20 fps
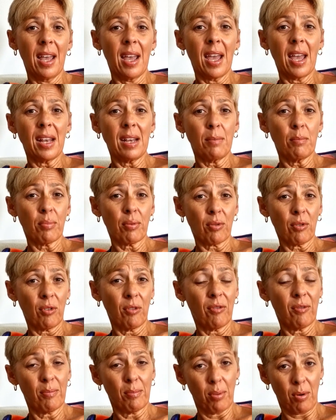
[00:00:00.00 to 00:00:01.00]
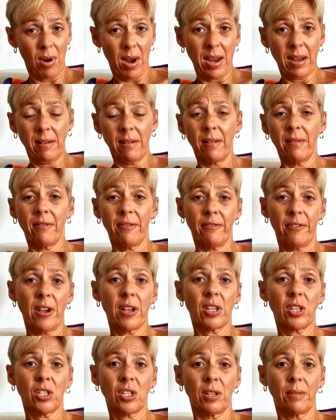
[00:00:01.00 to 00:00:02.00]
and improve brain
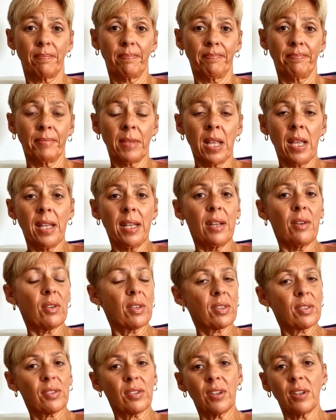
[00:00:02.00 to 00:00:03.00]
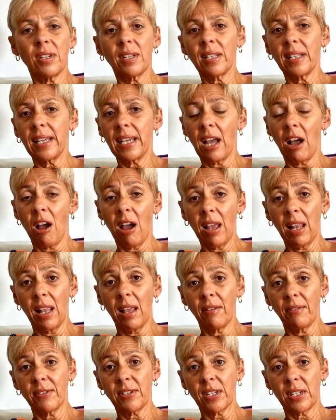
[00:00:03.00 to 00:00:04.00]
function. Now externally, I
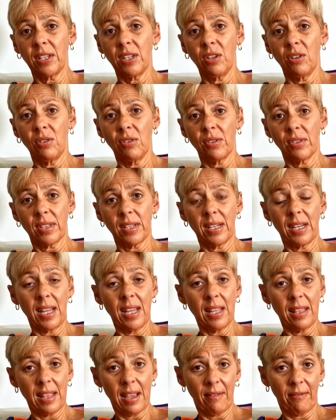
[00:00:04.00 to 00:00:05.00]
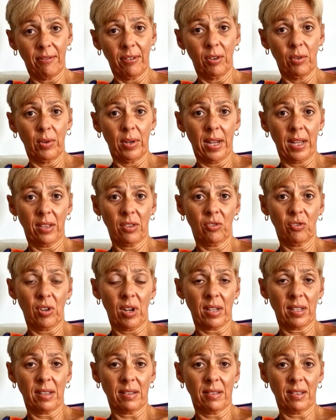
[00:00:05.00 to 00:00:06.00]
love to use it in that fluid
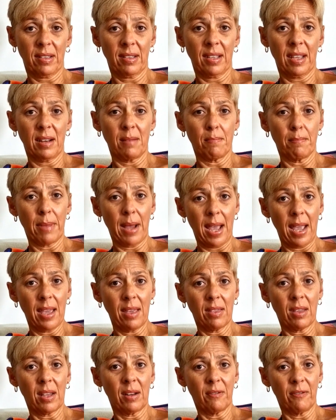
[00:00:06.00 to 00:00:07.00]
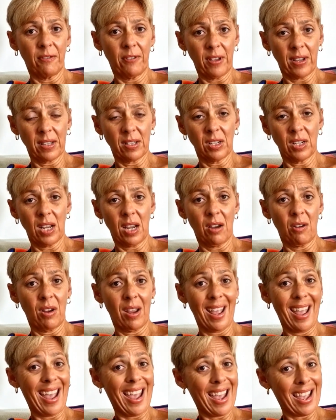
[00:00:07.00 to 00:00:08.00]
extract, as I said, and bathe an affected
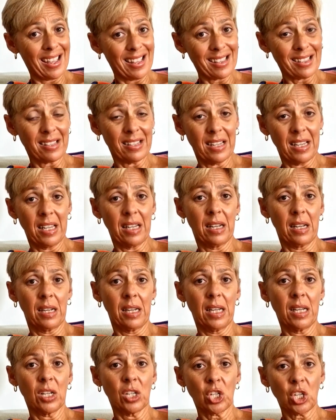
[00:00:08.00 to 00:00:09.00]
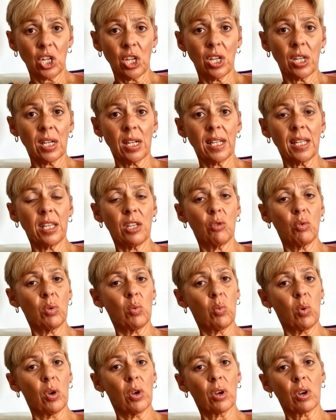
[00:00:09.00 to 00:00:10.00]
area as needed. Internally, you would
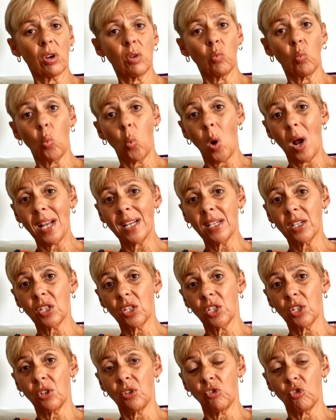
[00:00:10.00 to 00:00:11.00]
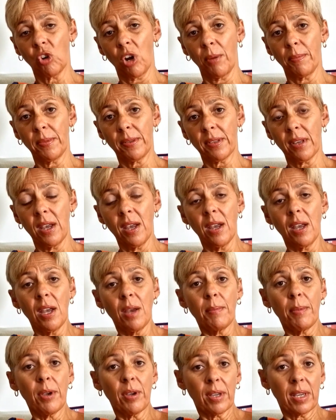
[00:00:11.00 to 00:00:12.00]
work on 1 to 2 drops
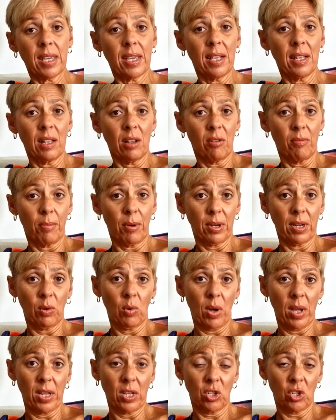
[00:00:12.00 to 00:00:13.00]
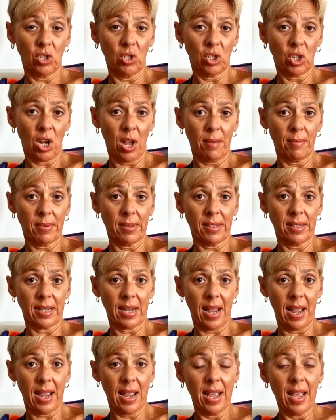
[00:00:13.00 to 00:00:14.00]
per kilo of body weight 2 times a
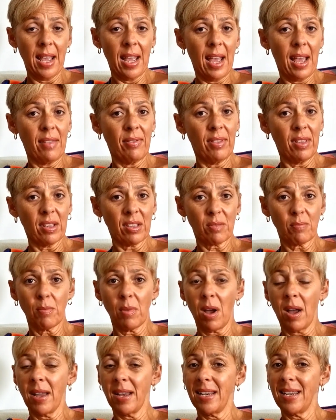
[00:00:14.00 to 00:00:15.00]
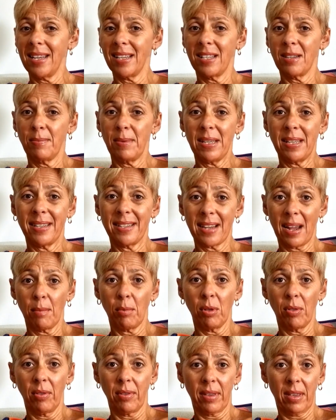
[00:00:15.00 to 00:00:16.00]
day, and this might need to be
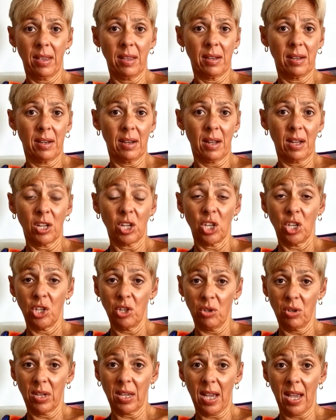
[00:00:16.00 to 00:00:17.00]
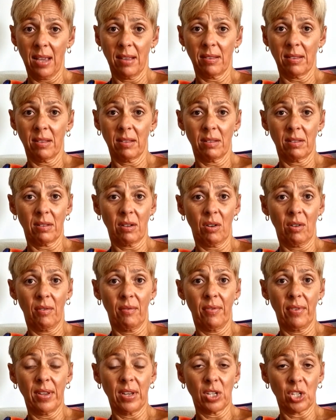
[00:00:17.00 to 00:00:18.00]
doubled in acute cases of
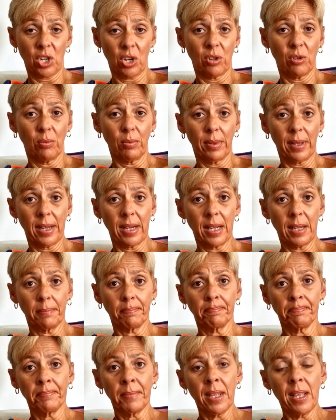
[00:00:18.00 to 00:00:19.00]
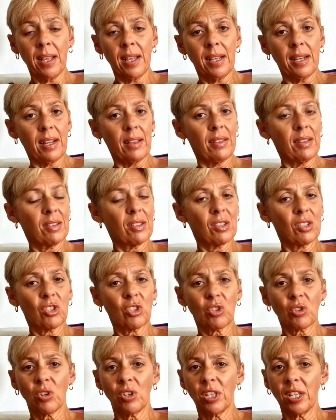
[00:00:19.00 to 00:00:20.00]
internal bleeding. Now this is
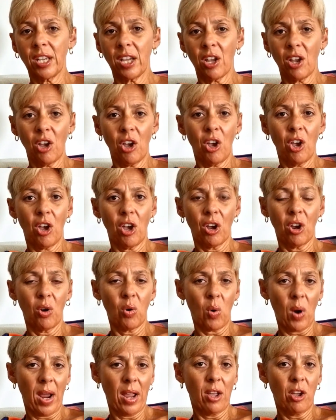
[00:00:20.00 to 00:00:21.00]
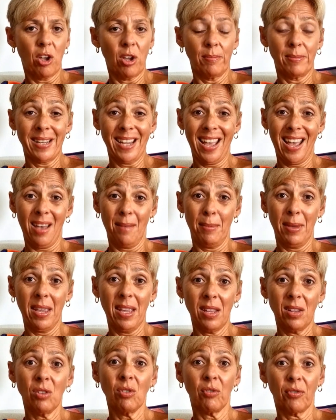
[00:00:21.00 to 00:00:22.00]
truly a great herb to have
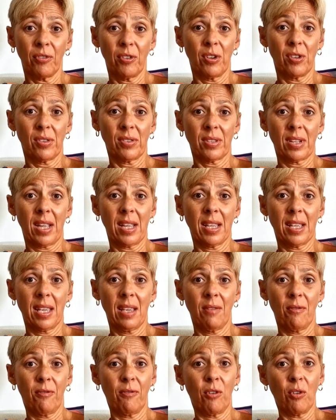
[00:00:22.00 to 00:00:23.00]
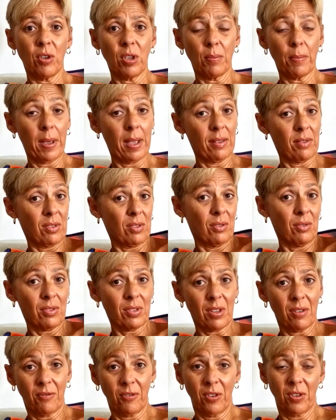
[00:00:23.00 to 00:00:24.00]
in your first aid kit for your pets and
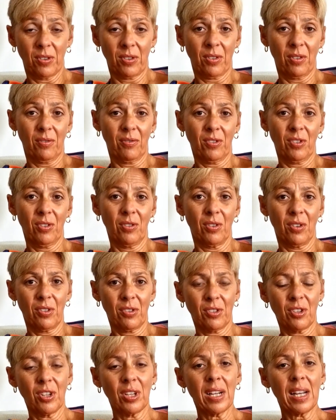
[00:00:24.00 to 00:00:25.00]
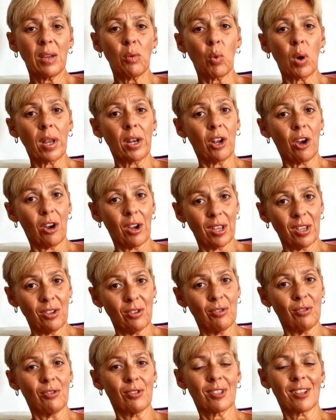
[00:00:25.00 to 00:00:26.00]
also for yourself too. It's certainly one I
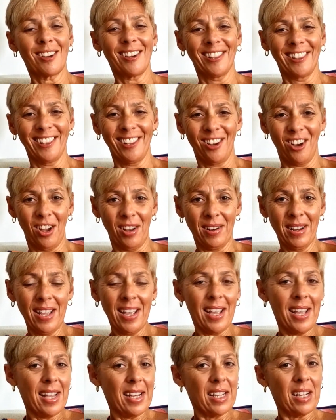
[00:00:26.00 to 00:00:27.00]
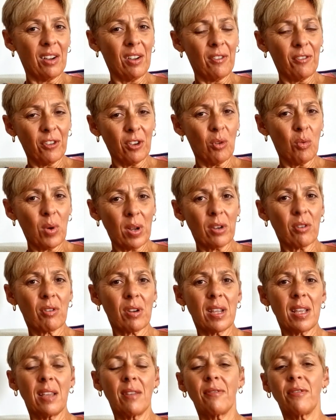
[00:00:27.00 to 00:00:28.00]
use a lot. Now if you're
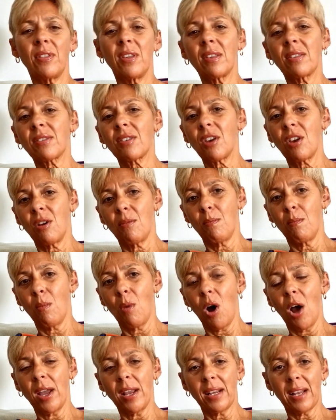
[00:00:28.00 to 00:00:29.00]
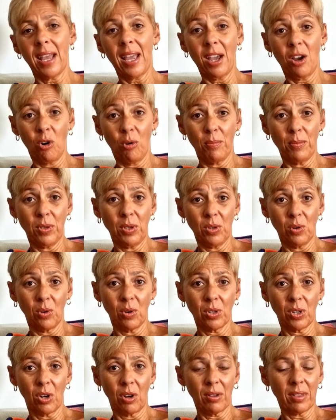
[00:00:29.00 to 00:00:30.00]
wondering if this herb might help your
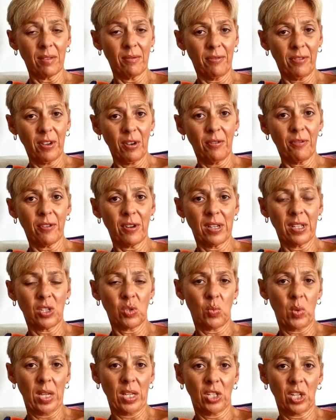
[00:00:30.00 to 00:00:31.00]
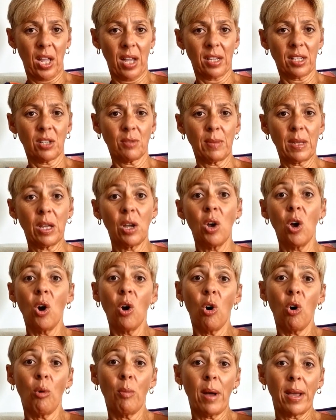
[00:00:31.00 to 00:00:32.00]
dog, then feel free to reach out to me.
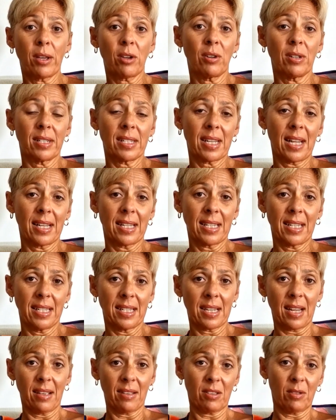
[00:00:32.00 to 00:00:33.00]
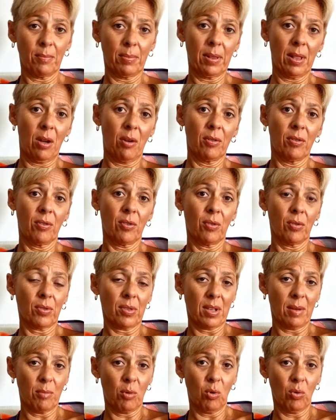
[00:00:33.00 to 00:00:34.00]
All my contact details are below, and of course
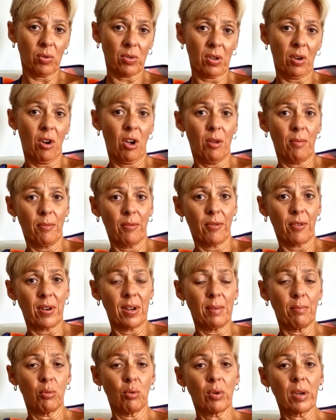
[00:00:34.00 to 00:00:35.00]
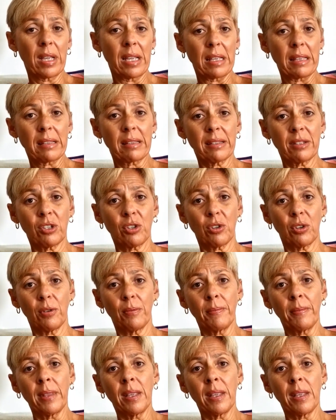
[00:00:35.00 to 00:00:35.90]
I'm also open for any bookings too.